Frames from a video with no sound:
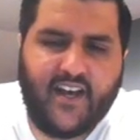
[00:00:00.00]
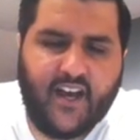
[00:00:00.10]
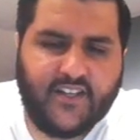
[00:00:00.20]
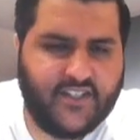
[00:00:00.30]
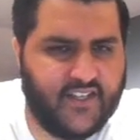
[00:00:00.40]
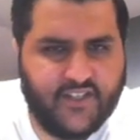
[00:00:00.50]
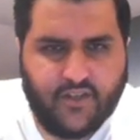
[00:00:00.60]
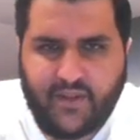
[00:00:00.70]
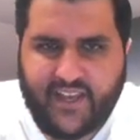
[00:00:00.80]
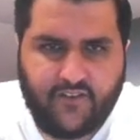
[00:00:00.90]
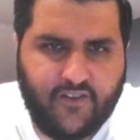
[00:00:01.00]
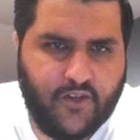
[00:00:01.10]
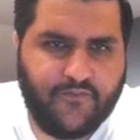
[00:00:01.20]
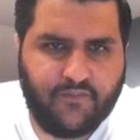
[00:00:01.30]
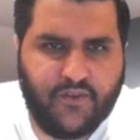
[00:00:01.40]
I just think Dominic
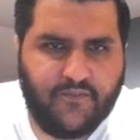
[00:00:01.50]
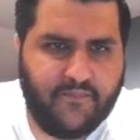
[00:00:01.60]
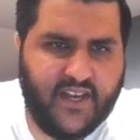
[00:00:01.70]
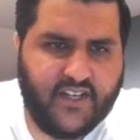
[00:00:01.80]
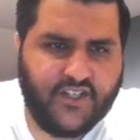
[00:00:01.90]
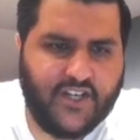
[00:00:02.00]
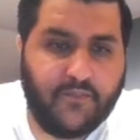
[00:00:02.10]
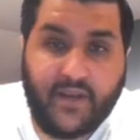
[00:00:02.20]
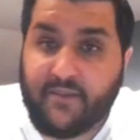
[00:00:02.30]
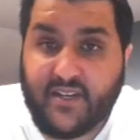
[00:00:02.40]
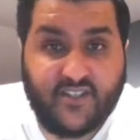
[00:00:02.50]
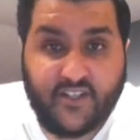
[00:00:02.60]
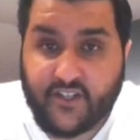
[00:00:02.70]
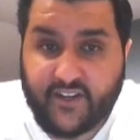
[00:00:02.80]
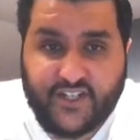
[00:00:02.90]
Calvert-Lewin for me would be a better shout, but Jimenez is a
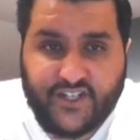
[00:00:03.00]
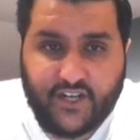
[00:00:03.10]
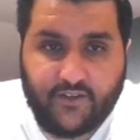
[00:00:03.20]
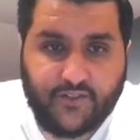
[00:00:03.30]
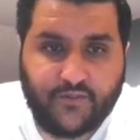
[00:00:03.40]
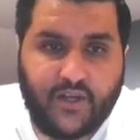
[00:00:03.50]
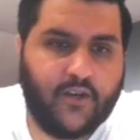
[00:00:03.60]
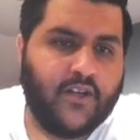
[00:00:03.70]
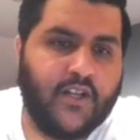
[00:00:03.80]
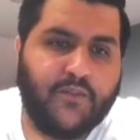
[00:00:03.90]
great shout as well.